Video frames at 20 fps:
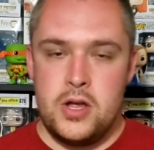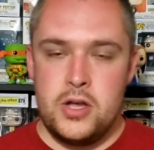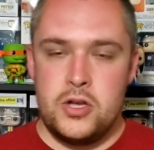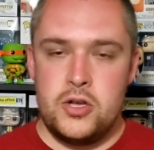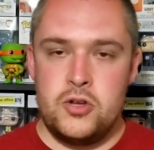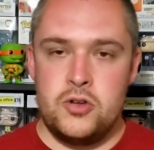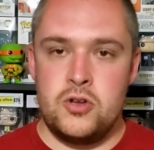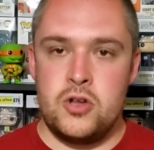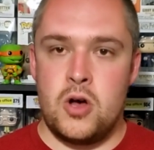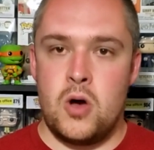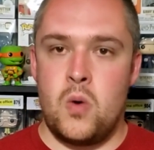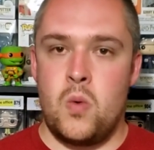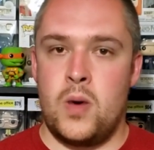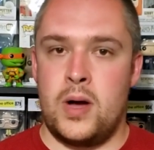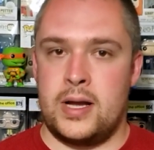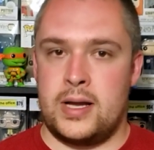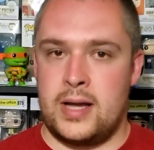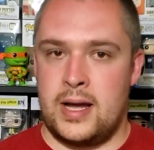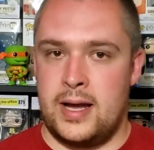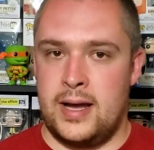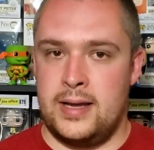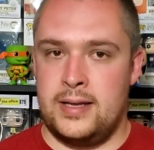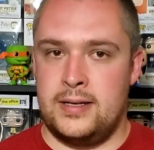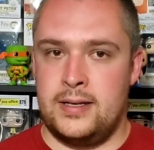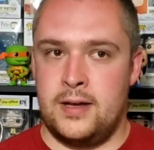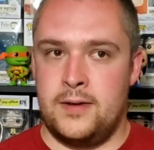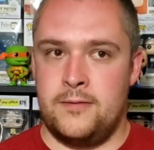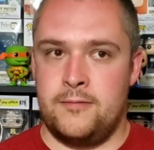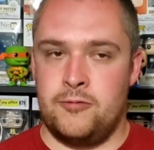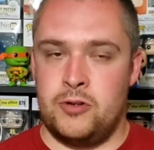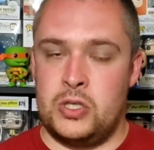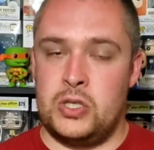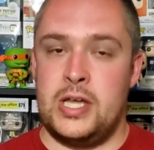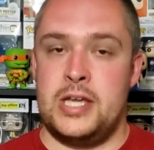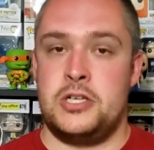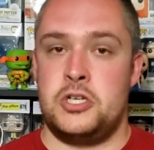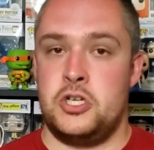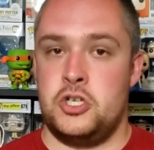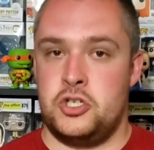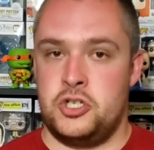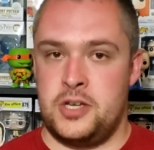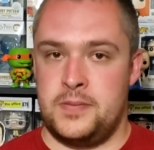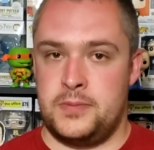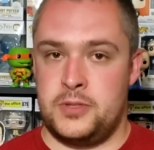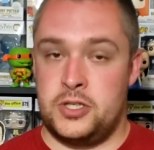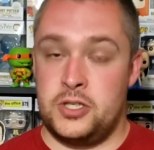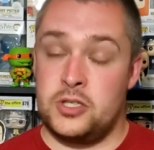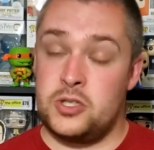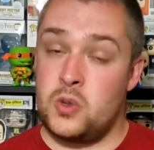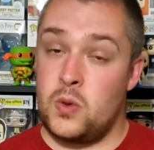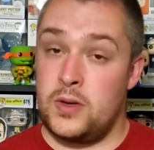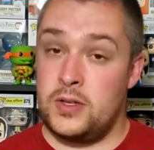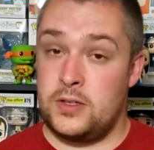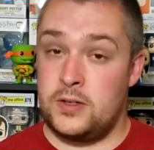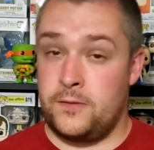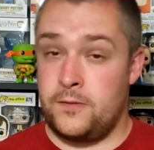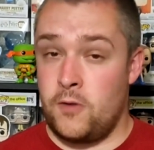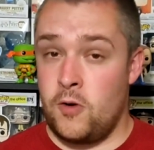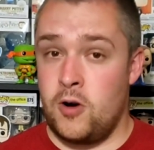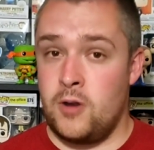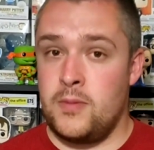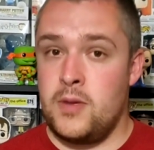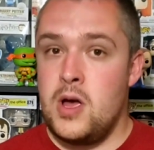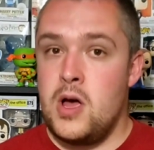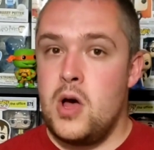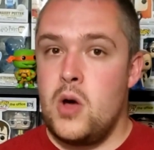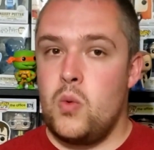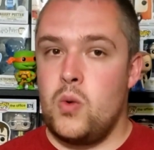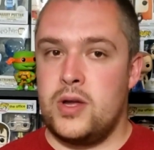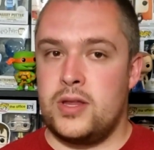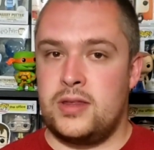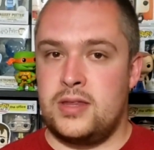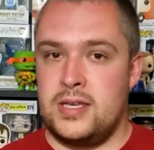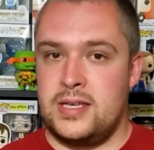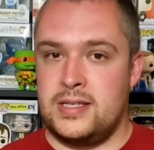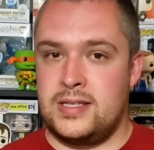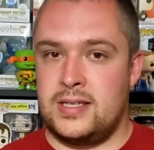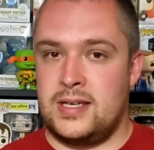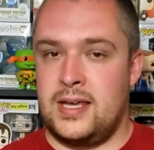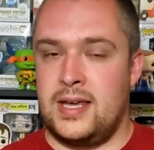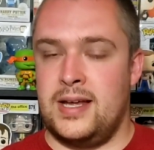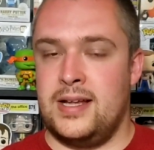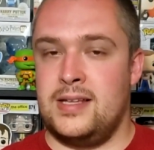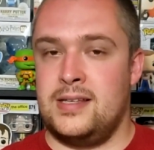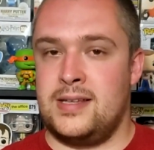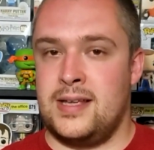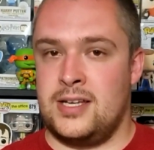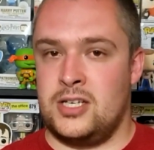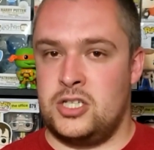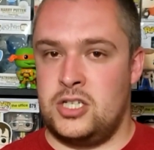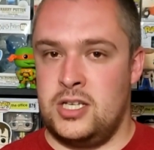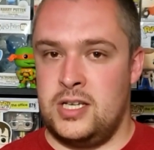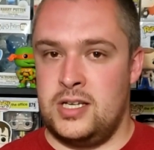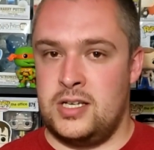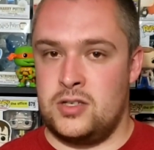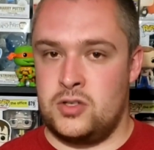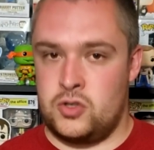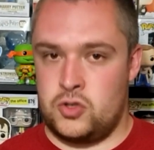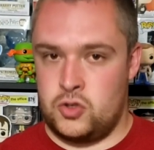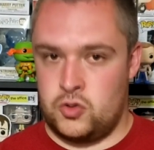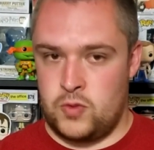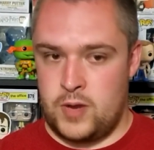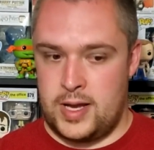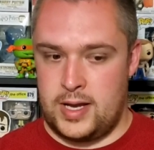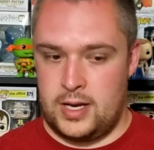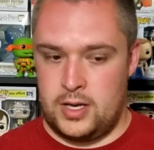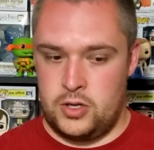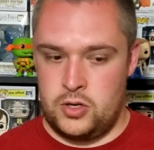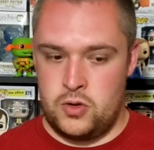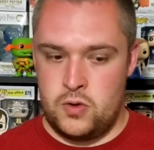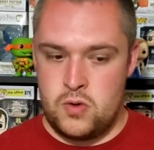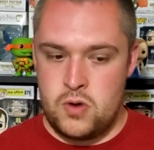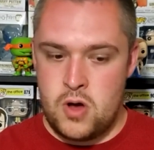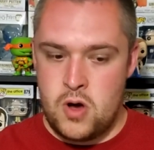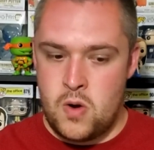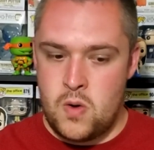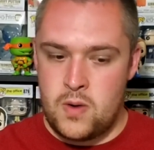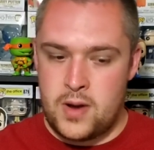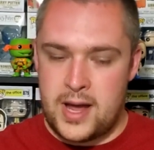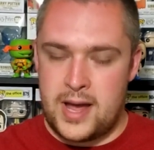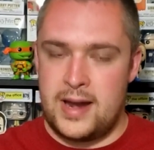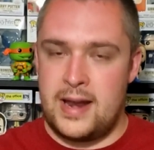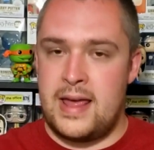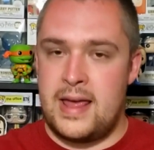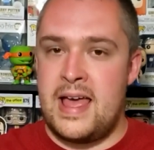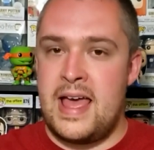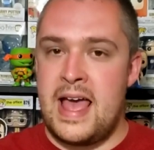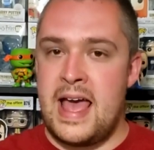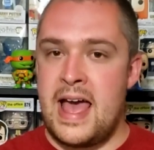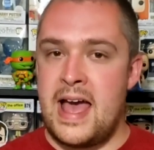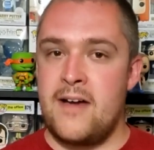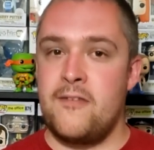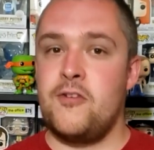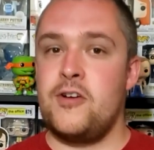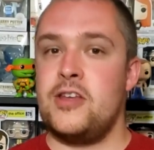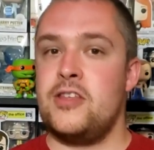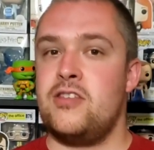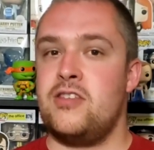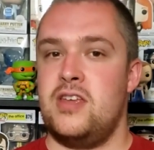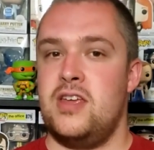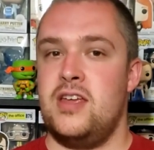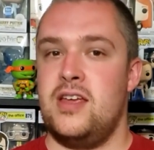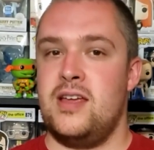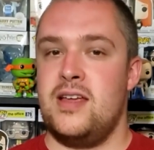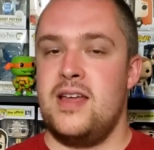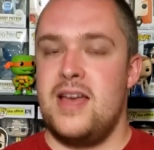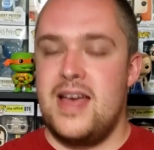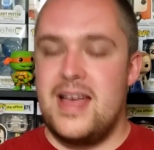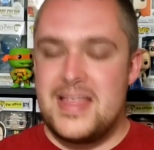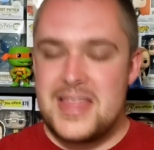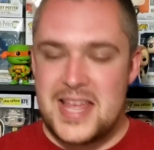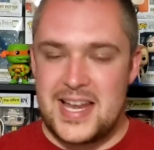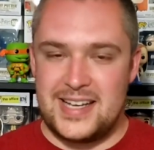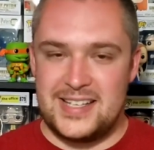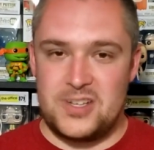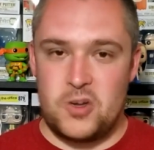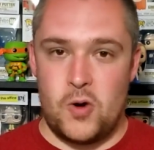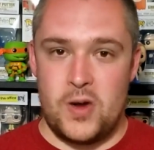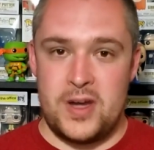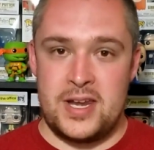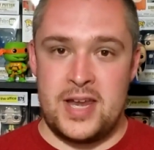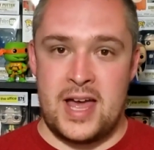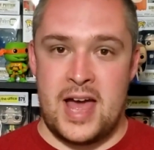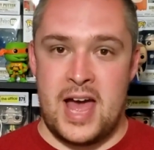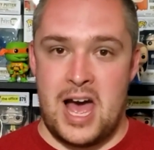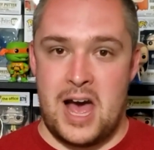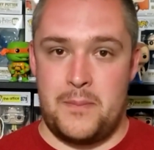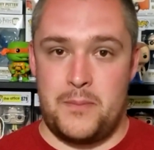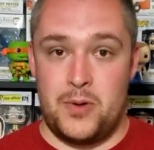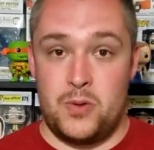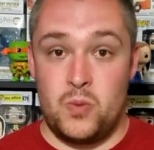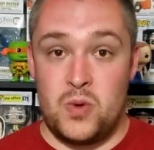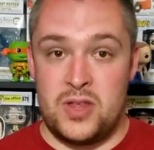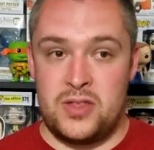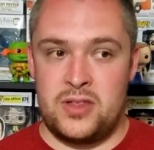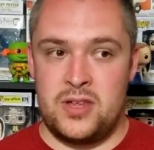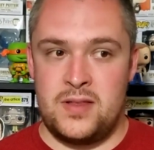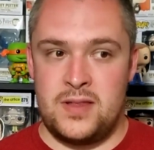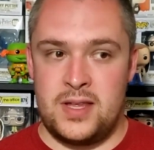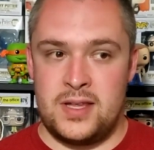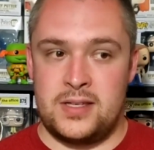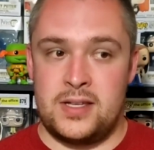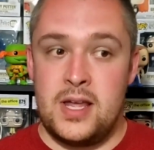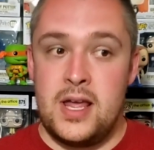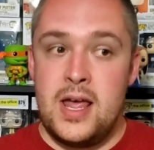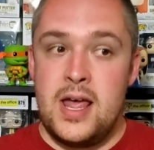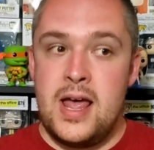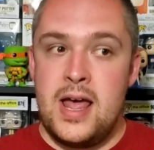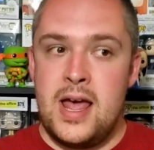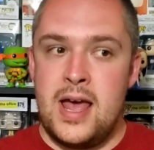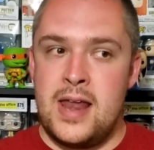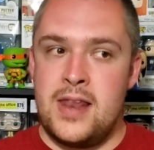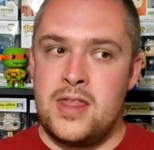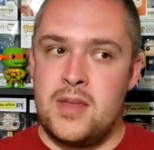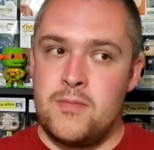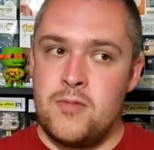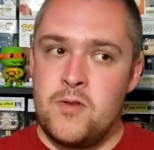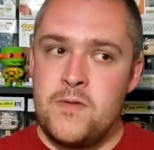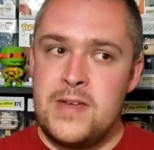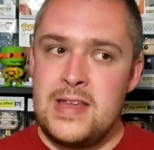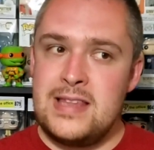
You know what kind of relationship she's going to form with these kids that she is training. You know kind of everything that is going to happen within this. And the movie